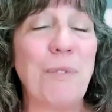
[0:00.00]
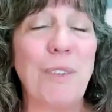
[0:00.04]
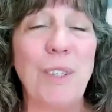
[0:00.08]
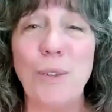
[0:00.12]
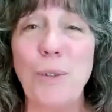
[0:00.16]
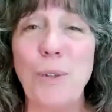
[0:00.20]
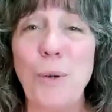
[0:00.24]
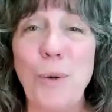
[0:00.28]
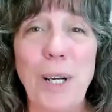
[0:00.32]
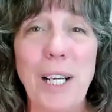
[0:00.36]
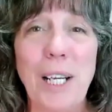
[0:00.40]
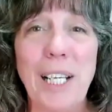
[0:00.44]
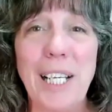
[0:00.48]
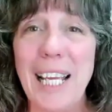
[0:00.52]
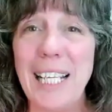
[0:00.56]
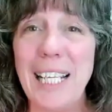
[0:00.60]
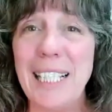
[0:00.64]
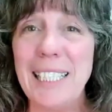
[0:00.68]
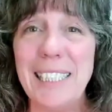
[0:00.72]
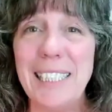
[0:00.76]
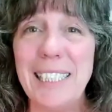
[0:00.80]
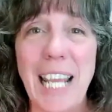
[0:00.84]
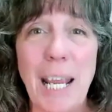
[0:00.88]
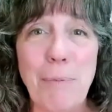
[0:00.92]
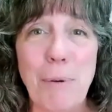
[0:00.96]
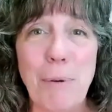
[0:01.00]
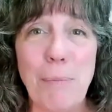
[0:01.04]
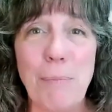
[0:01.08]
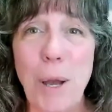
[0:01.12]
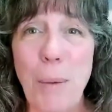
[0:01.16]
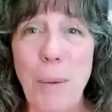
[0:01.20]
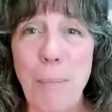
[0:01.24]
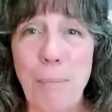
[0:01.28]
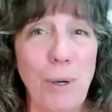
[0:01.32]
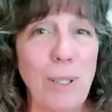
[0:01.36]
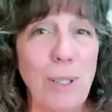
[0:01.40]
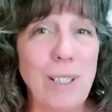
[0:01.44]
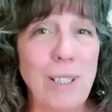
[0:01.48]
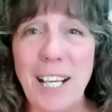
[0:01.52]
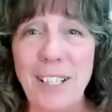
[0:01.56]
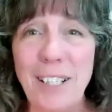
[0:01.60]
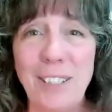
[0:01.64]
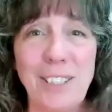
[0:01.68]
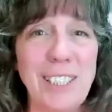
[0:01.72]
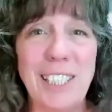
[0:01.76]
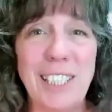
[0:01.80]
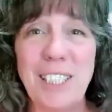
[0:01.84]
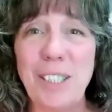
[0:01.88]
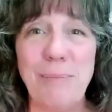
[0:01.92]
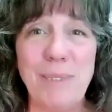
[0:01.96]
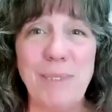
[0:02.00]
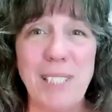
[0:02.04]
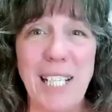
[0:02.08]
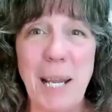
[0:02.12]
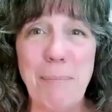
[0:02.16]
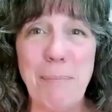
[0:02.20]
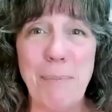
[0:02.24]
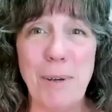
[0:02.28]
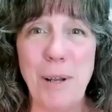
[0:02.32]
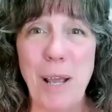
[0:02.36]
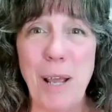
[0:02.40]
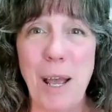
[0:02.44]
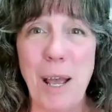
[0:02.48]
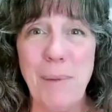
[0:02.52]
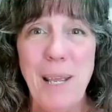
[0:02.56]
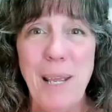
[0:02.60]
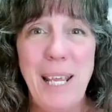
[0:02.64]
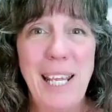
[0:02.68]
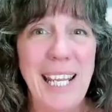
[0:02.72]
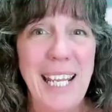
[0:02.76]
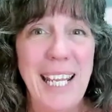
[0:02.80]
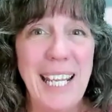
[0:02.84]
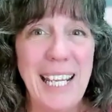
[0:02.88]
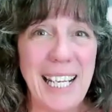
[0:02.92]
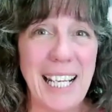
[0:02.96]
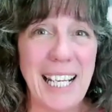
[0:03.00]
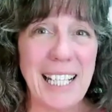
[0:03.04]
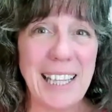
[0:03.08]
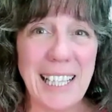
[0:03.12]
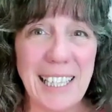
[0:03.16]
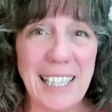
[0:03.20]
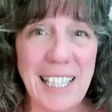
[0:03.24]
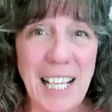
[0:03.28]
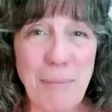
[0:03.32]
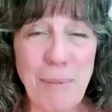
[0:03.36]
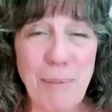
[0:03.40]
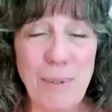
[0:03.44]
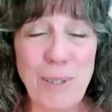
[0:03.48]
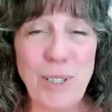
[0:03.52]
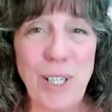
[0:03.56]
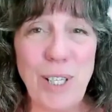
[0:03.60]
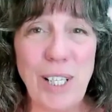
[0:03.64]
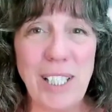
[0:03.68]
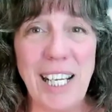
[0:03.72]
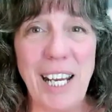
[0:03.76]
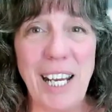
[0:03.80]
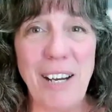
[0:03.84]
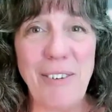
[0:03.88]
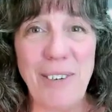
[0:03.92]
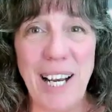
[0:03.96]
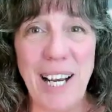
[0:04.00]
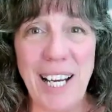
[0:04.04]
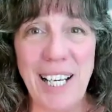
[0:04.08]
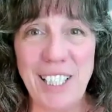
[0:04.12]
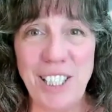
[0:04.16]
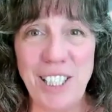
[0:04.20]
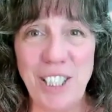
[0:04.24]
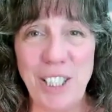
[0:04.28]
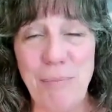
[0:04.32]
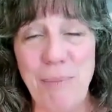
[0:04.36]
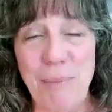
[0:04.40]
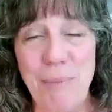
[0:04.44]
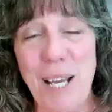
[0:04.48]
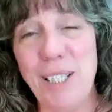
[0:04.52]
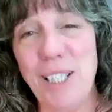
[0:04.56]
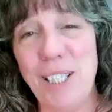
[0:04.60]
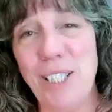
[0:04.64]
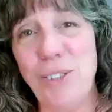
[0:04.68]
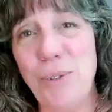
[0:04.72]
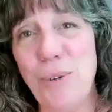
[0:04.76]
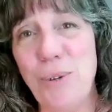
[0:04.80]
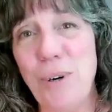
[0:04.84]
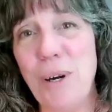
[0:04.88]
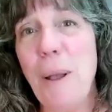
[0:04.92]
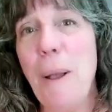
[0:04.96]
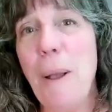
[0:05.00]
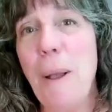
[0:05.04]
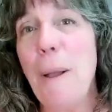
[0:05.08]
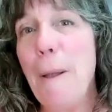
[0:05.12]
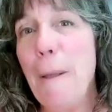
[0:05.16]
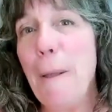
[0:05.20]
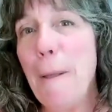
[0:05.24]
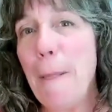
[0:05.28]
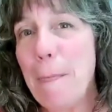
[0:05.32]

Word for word: and Lori and I tape them up put letters in them tape them up get the labels on and get ready to ship out the door